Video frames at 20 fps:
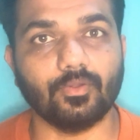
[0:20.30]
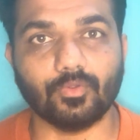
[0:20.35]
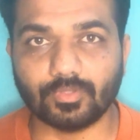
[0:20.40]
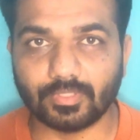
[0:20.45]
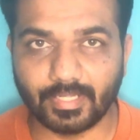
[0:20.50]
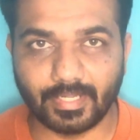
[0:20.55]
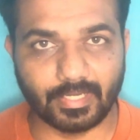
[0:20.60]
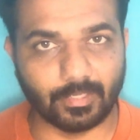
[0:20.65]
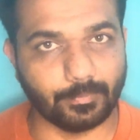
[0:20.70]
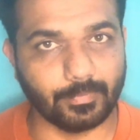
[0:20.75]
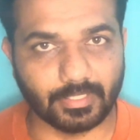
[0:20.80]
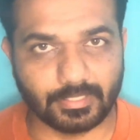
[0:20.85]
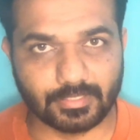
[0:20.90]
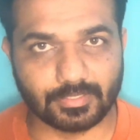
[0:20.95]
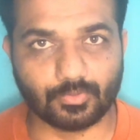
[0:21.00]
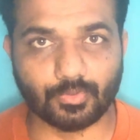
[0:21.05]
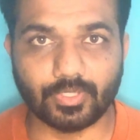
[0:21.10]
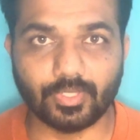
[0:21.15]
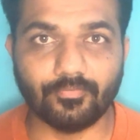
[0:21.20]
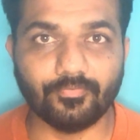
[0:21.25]
on the animals.
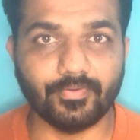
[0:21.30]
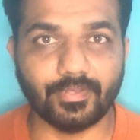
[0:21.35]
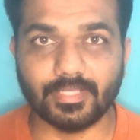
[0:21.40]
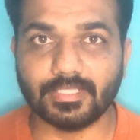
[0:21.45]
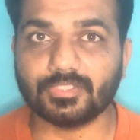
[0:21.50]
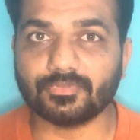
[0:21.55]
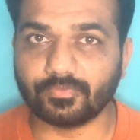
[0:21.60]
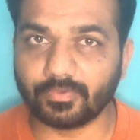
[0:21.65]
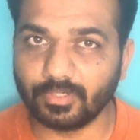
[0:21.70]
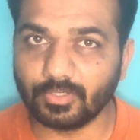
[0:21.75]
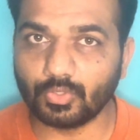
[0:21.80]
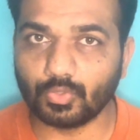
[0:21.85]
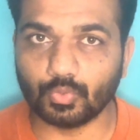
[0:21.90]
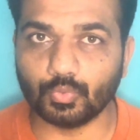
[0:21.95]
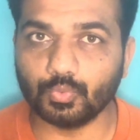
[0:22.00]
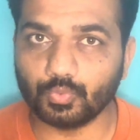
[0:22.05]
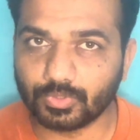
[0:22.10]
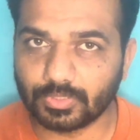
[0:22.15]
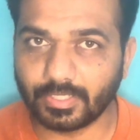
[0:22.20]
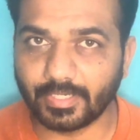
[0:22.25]
Okay, phase 1,
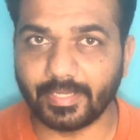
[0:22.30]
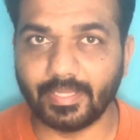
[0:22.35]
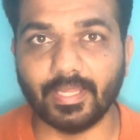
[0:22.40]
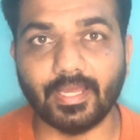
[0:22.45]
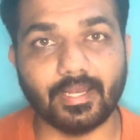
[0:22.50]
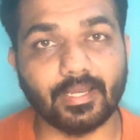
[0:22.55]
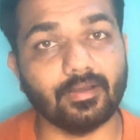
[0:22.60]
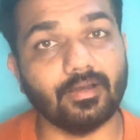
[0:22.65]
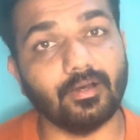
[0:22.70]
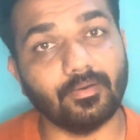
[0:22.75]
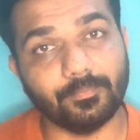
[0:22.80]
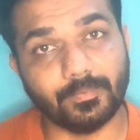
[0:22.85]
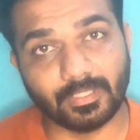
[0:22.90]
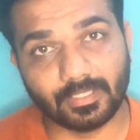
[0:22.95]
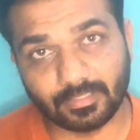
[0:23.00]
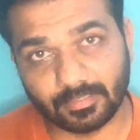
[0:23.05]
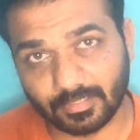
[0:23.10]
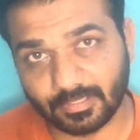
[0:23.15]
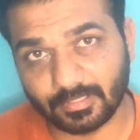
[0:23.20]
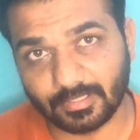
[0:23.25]
2, 3 and
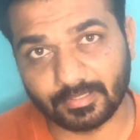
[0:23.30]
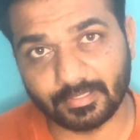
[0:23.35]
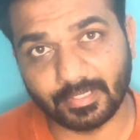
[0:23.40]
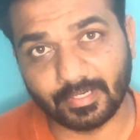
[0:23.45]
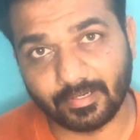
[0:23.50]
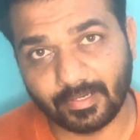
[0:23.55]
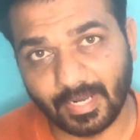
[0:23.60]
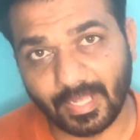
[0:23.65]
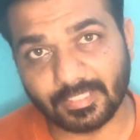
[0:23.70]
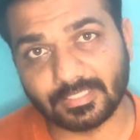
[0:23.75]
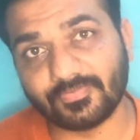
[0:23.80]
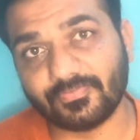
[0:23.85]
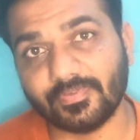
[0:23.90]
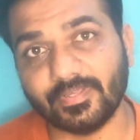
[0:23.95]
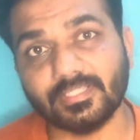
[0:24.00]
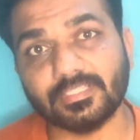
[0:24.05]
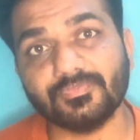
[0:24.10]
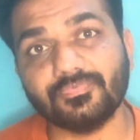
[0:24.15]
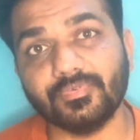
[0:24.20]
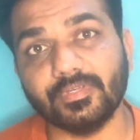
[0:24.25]
the last
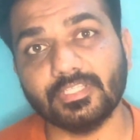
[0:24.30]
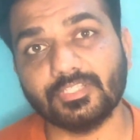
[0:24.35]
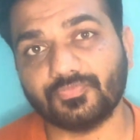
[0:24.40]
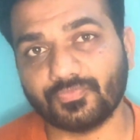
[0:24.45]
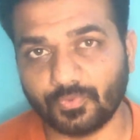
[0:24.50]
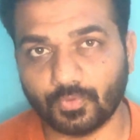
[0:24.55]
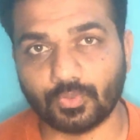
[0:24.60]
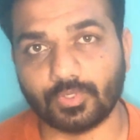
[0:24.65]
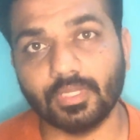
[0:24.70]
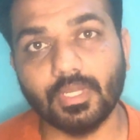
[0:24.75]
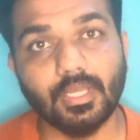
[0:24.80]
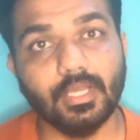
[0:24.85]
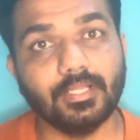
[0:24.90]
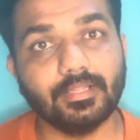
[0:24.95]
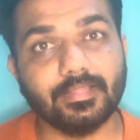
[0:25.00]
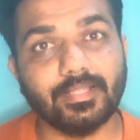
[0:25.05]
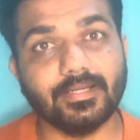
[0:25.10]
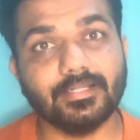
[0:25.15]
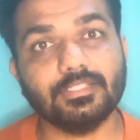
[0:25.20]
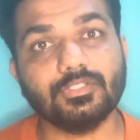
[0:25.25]
phase is phase 4.
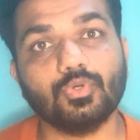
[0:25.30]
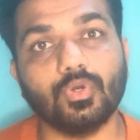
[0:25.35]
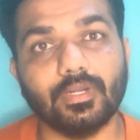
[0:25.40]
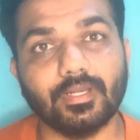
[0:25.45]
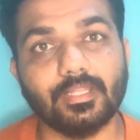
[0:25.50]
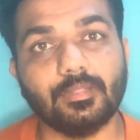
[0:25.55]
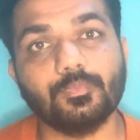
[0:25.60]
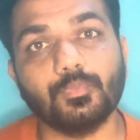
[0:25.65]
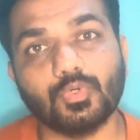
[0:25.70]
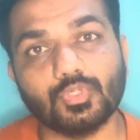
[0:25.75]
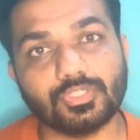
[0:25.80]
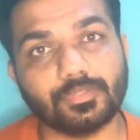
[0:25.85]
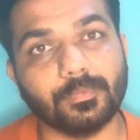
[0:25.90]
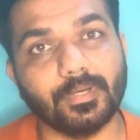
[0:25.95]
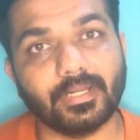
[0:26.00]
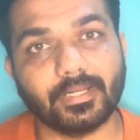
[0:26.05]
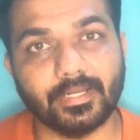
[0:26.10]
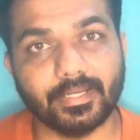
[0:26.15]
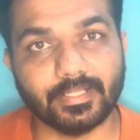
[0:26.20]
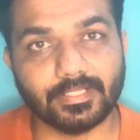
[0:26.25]
That is called as
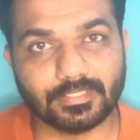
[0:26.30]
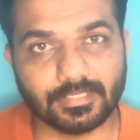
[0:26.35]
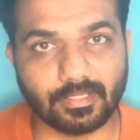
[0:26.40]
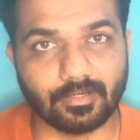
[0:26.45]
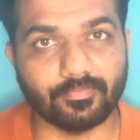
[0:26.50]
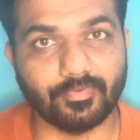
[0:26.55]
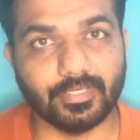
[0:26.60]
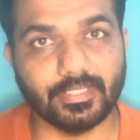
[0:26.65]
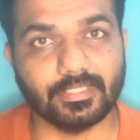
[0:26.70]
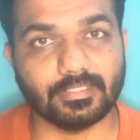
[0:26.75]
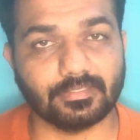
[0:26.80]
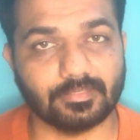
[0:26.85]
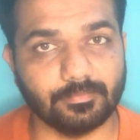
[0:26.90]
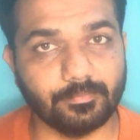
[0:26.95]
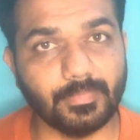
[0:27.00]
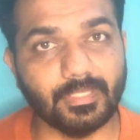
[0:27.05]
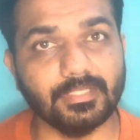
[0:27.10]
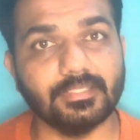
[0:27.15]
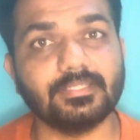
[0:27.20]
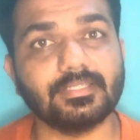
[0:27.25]
post-marketing surveillance.
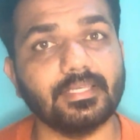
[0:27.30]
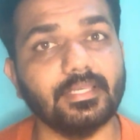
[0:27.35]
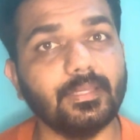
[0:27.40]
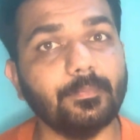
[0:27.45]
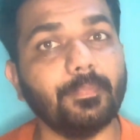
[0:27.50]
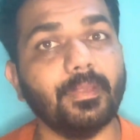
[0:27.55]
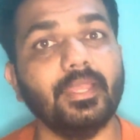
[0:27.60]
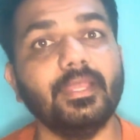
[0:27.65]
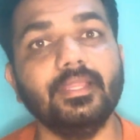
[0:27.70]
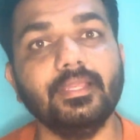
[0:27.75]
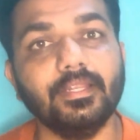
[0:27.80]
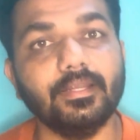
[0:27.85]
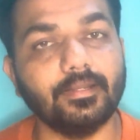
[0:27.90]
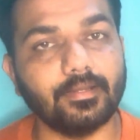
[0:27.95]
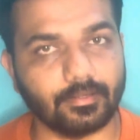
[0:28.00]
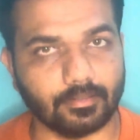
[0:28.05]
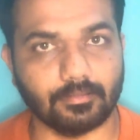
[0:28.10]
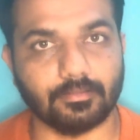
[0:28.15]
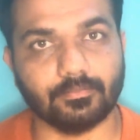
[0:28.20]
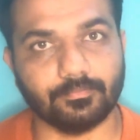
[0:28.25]
Means if any
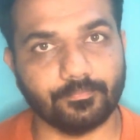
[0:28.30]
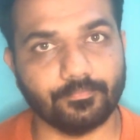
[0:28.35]
drug